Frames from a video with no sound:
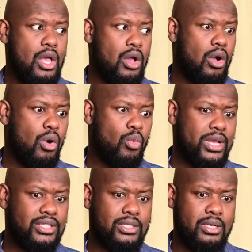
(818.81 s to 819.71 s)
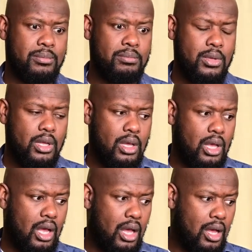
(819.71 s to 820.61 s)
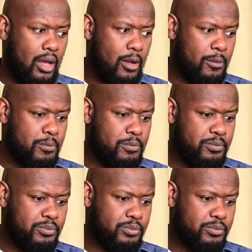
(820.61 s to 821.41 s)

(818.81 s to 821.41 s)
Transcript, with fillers: Uh, wisdom, um,